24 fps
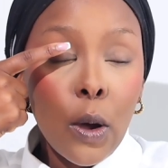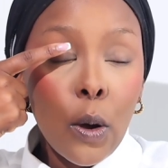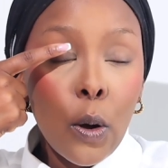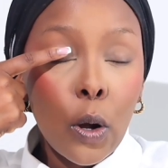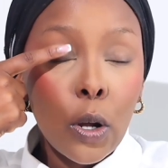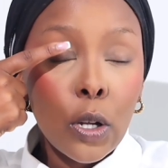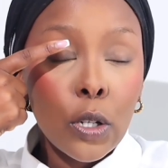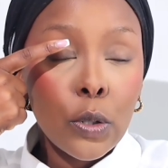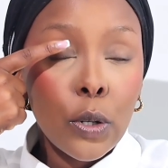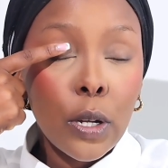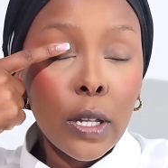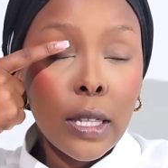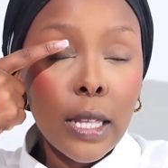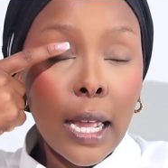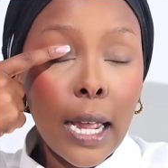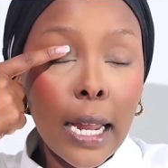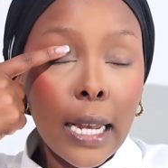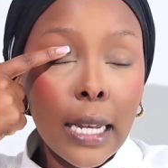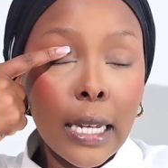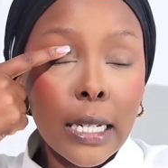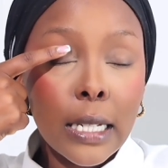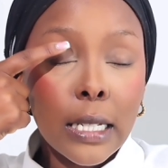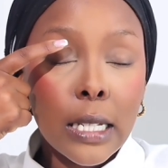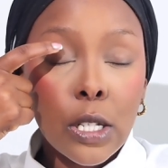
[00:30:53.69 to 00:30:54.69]
Contouring the
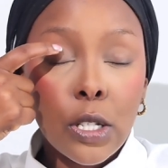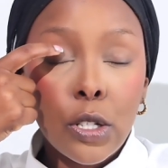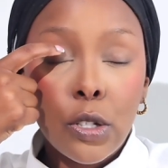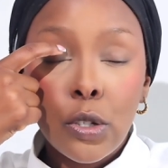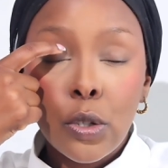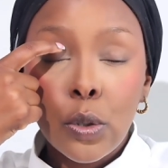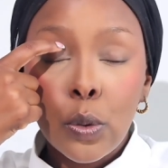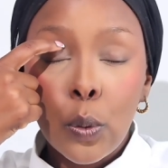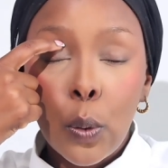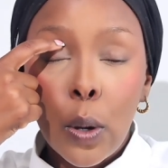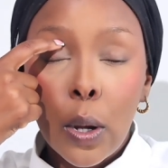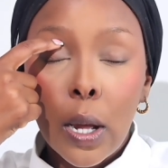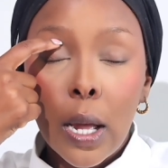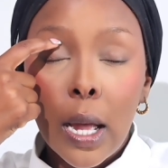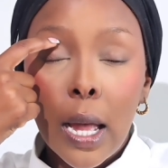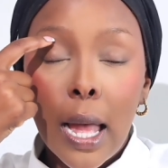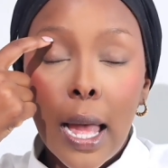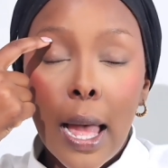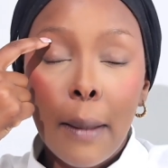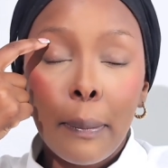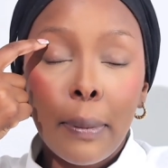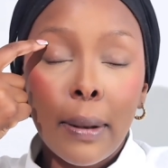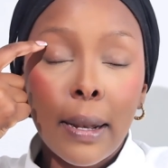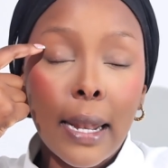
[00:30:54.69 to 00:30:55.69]
eyelid is to
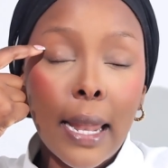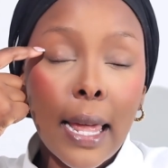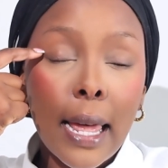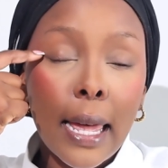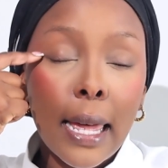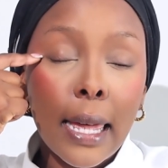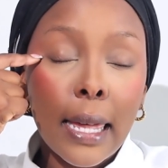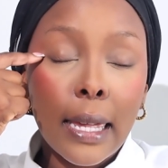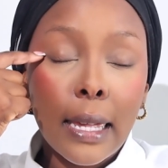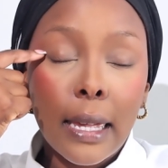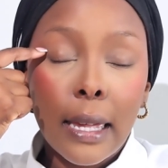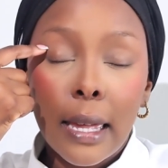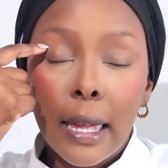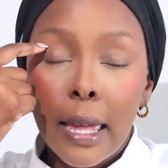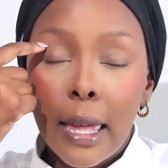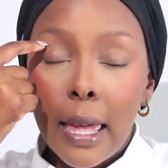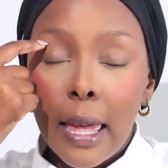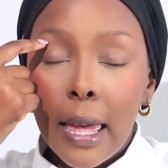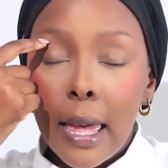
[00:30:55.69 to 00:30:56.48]
apply